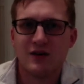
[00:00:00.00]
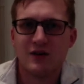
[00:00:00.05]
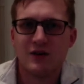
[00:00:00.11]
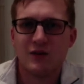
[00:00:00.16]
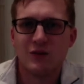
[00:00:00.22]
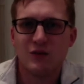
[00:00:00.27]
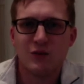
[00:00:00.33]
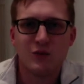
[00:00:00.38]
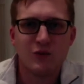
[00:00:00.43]

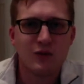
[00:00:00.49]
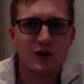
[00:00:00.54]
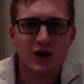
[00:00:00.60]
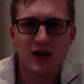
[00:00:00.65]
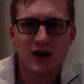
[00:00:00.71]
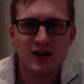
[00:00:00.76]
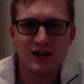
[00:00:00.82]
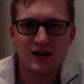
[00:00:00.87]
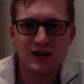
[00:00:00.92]
well, what
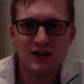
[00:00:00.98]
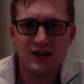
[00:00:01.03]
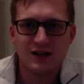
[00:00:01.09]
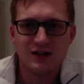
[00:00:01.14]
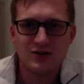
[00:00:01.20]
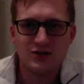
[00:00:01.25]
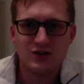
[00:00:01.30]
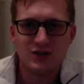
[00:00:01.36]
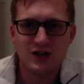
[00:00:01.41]
kind of day
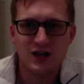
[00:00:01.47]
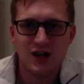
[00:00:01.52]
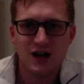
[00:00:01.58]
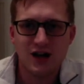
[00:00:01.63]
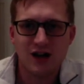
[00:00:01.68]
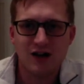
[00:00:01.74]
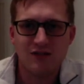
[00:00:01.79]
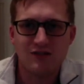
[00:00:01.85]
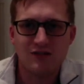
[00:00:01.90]
did she
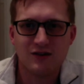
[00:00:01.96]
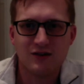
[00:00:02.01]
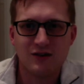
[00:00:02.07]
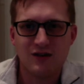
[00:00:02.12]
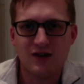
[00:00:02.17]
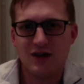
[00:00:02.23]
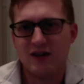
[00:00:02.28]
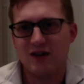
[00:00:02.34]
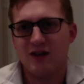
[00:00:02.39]
have?
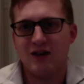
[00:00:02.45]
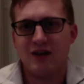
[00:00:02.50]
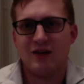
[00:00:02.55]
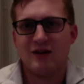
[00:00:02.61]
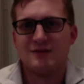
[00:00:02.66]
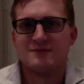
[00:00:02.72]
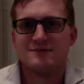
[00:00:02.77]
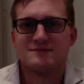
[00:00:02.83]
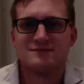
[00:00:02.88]
Like,
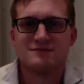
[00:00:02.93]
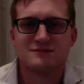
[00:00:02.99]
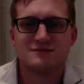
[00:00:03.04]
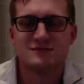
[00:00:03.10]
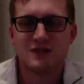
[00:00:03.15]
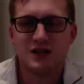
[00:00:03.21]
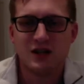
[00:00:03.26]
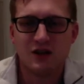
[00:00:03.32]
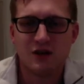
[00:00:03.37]

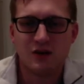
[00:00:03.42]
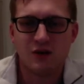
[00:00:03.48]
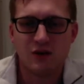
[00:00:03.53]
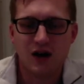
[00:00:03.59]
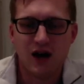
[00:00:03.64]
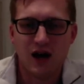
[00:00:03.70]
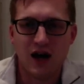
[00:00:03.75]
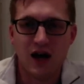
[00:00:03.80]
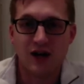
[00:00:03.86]

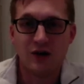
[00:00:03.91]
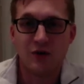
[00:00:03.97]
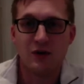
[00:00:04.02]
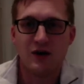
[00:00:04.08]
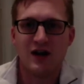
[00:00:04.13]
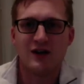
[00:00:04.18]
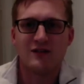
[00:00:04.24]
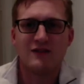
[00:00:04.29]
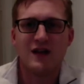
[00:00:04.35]
I know
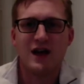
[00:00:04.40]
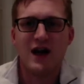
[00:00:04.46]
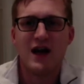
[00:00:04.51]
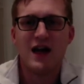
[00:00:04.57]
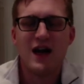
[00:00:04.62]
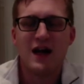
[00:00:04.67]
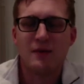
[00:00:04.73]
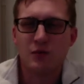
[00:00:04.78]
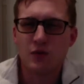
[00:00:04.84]
what kind of day I
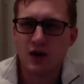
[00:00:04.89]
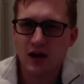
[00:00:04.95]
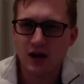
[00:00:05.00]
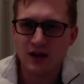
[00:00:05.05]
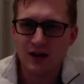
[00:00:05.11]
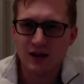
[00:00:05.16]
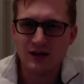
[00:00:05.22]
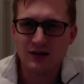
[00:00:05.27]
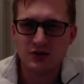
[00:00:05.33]
have. What
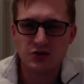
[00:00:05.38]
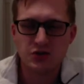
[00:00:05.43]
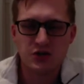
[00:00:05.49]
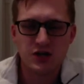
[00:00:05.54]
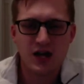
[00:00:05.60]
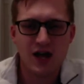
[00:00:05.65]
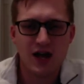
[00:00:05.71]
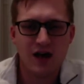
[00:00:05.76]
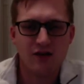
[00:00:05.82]
kind of day did
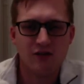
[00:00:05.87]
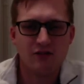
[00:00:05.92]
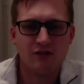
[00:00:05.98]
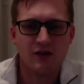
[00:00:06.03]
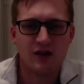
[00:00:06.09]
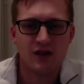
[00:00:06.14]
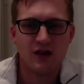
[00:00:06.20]
she have?